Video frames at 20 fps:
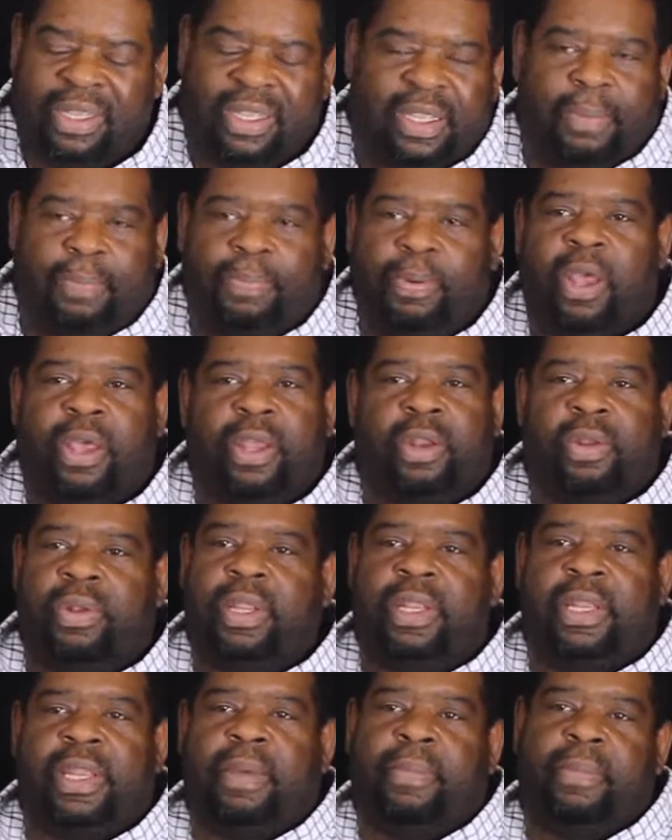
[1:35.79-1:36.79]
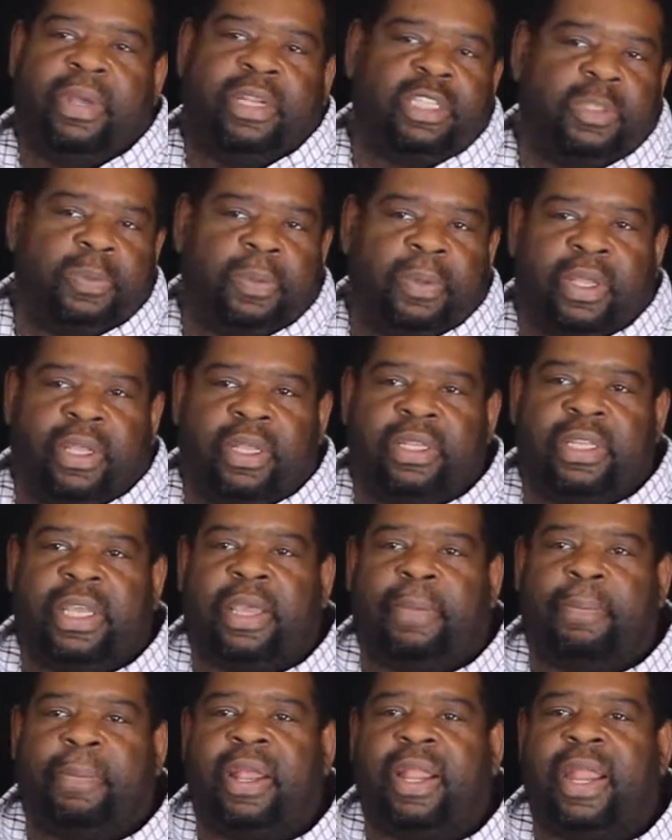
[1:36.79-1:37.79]
You probably don't need that much. It's probably gonna take
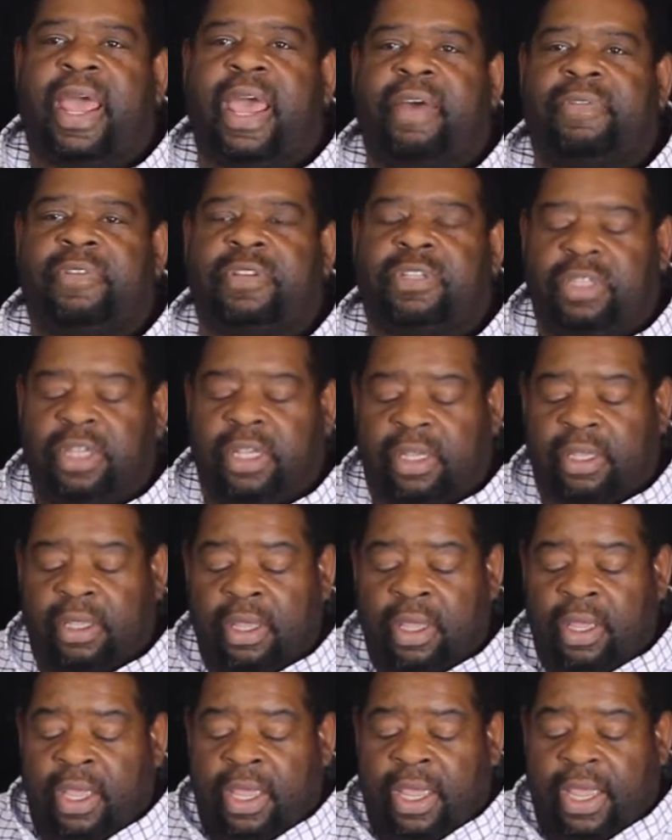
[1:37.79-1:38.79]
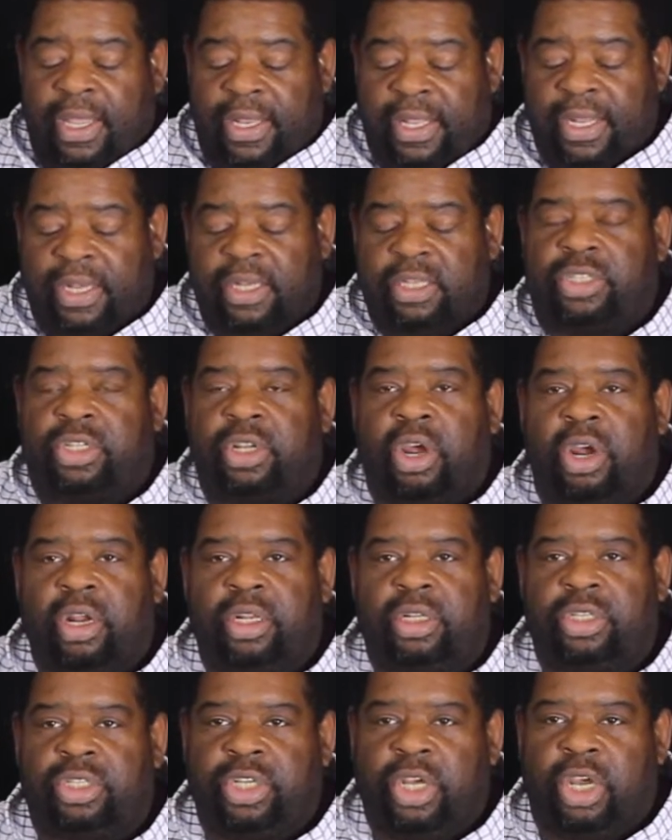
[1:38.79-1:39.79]
about a half a stick. And then the star of
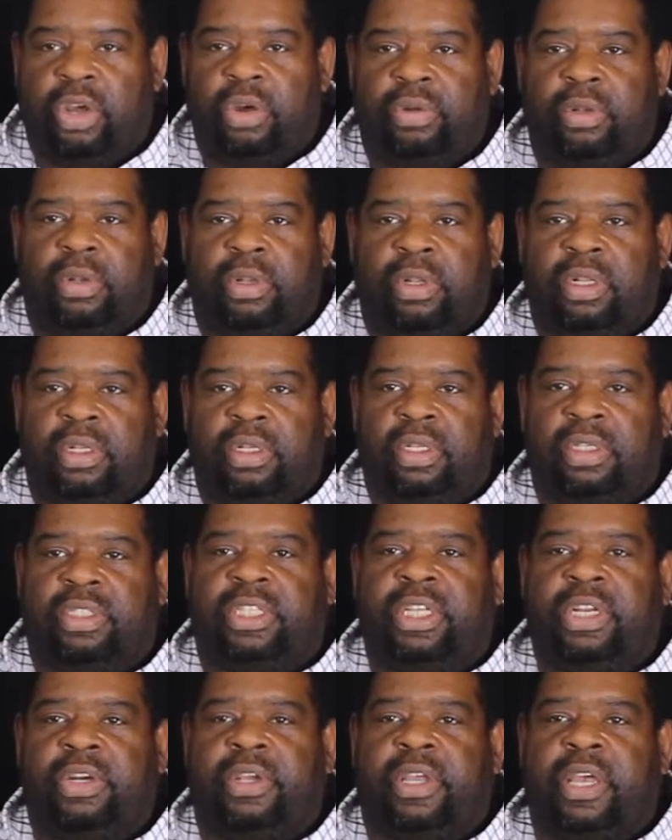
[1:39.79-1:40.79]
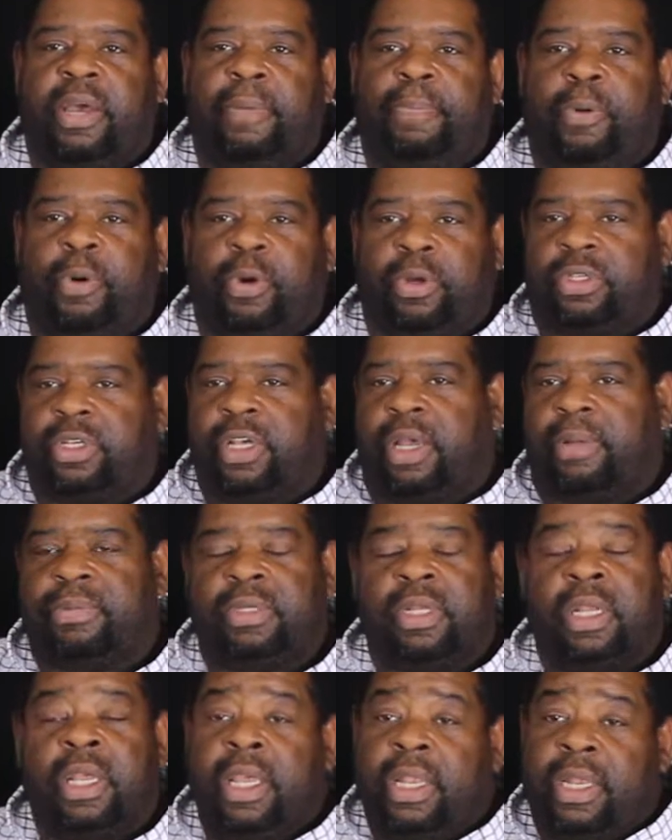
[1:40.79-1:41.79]
the show, center cut pork chops.
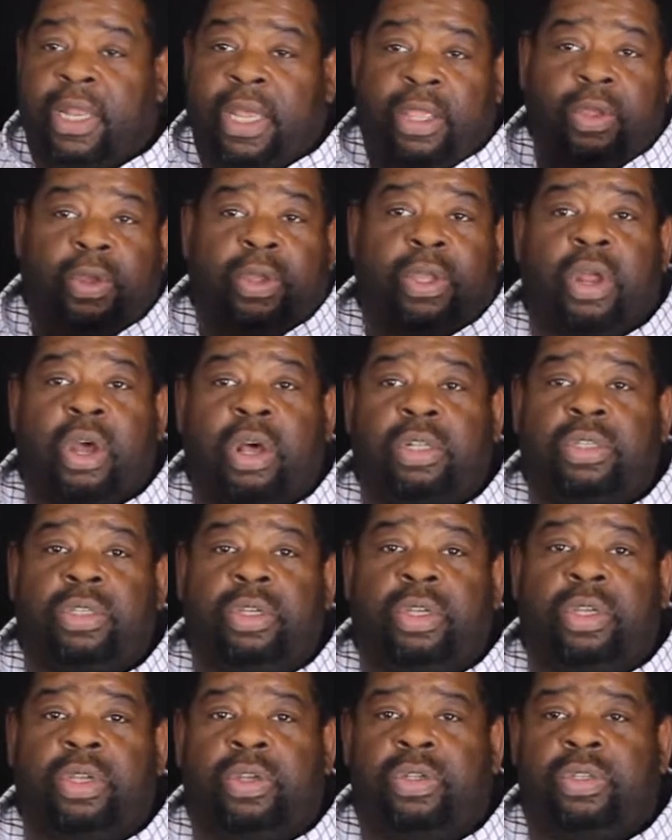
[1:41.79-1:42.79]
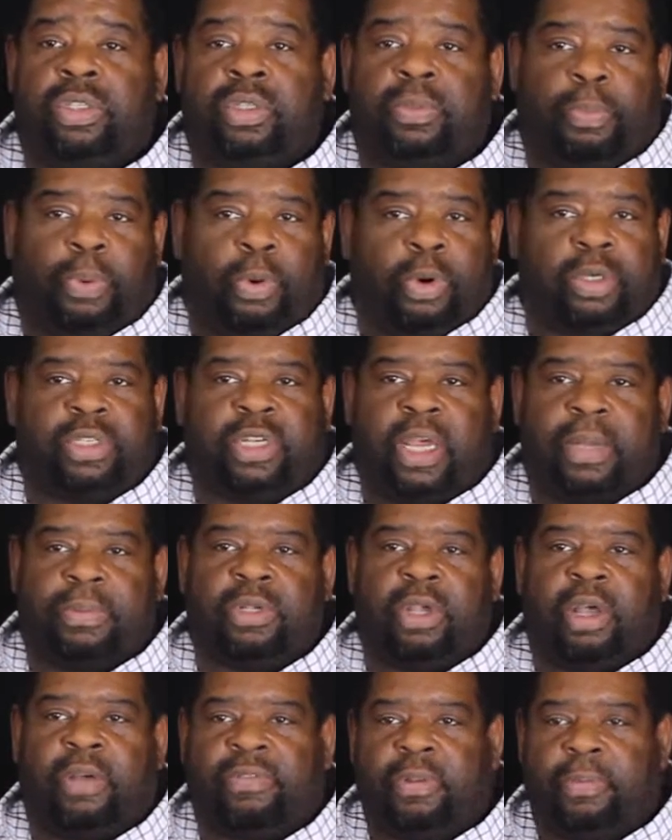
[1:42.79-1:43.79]
Now you can also use pork chops
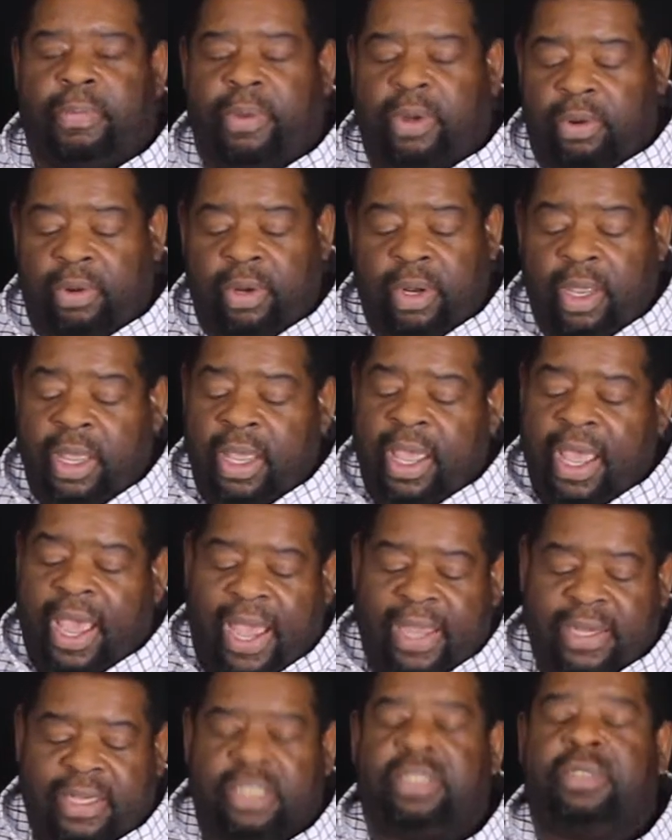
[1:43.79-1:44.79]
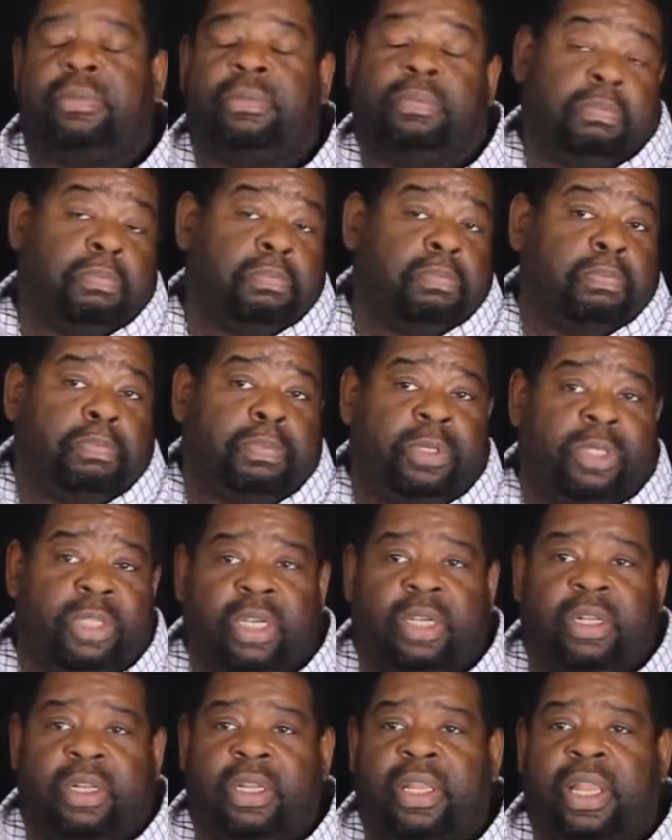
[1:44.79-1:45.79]
off the bone. I just
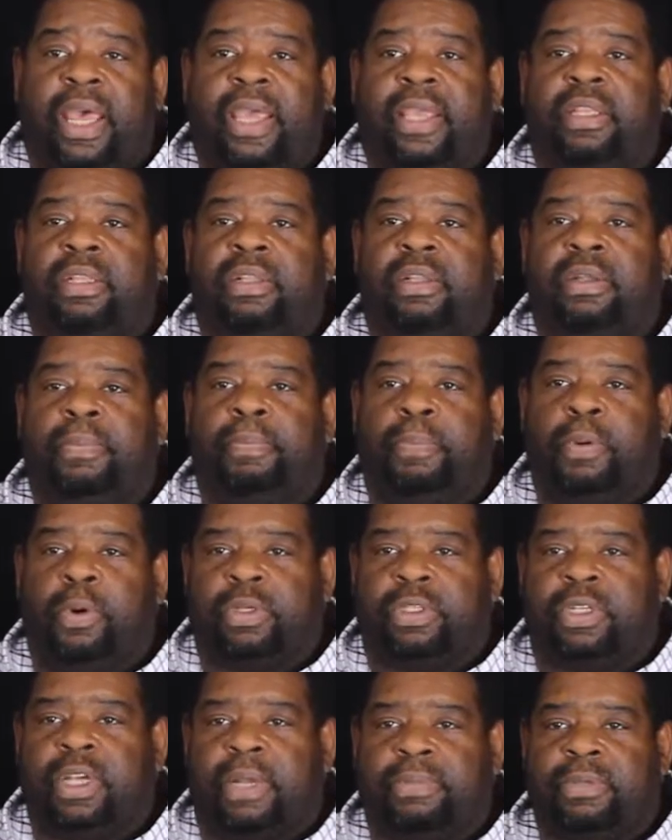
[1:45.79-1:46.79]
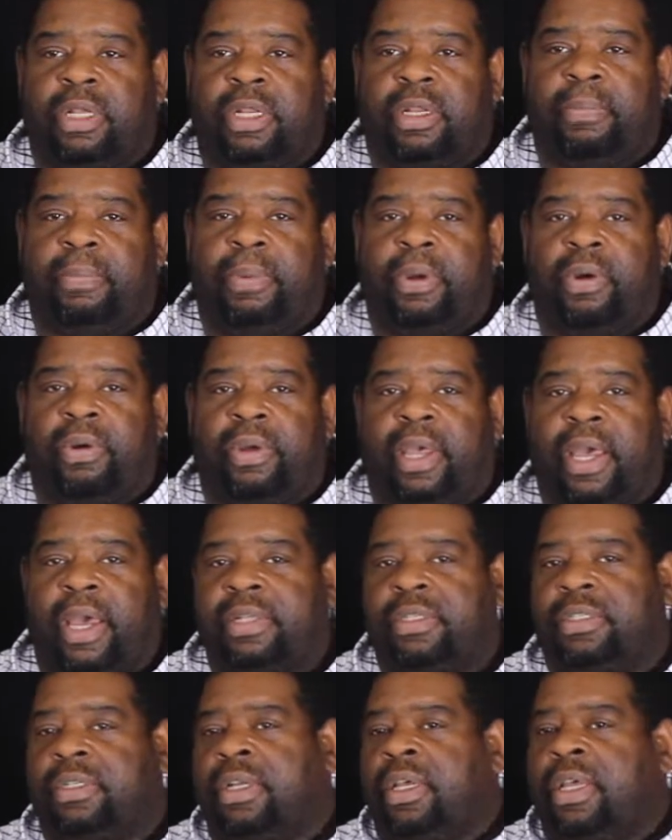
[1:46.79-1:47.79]
particularly like pork chops on the bone,
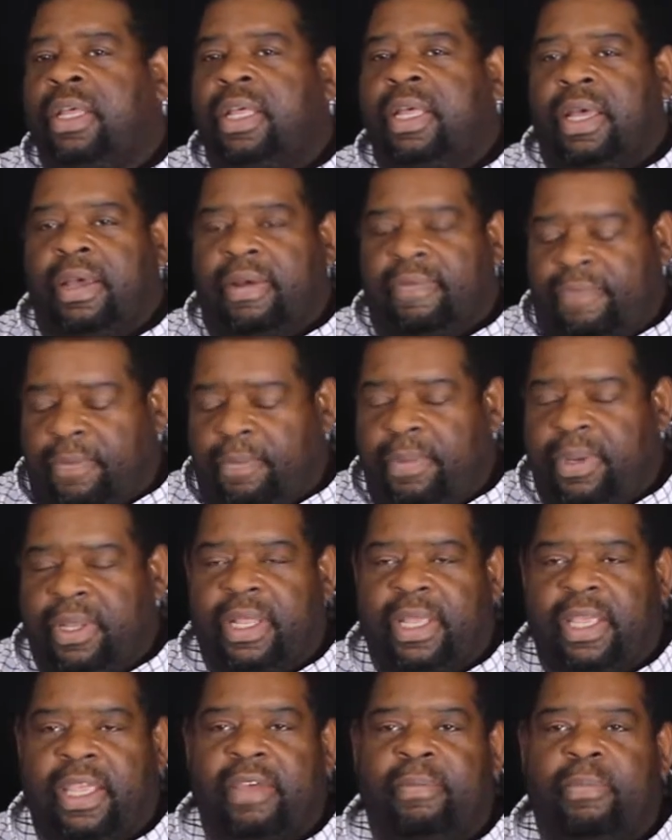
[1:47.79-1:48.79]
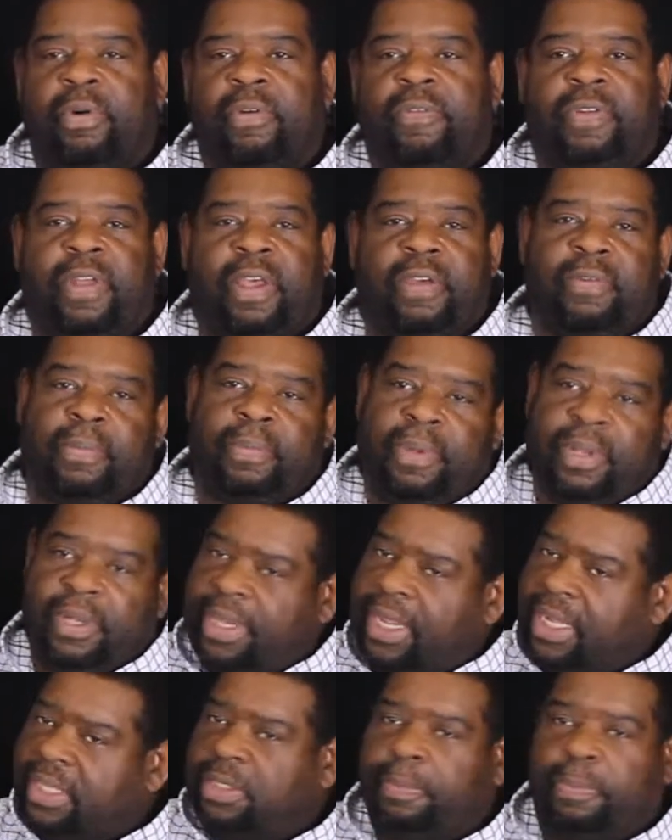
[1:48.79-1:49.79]
guys. For me, they give more flavor, but
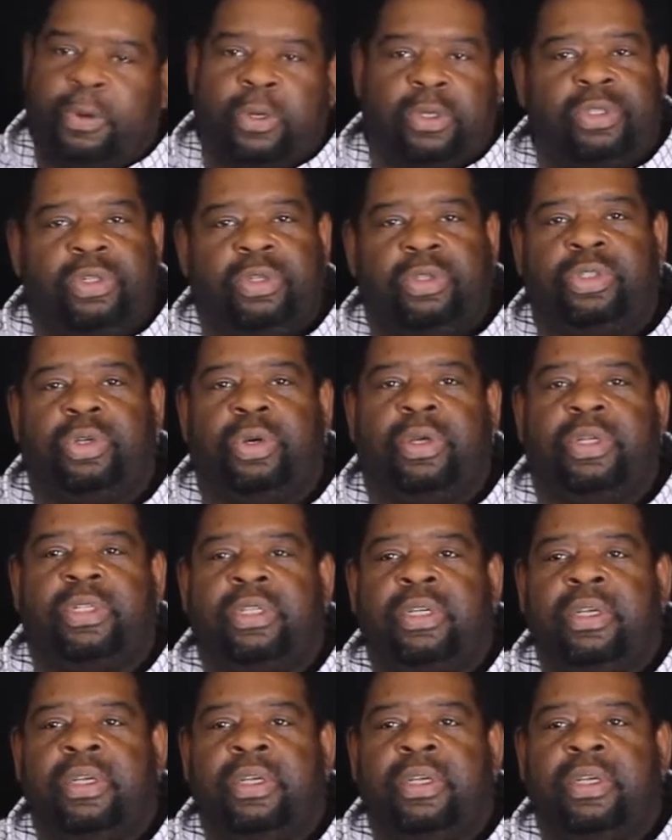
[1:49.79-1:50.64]
that's a personal choice.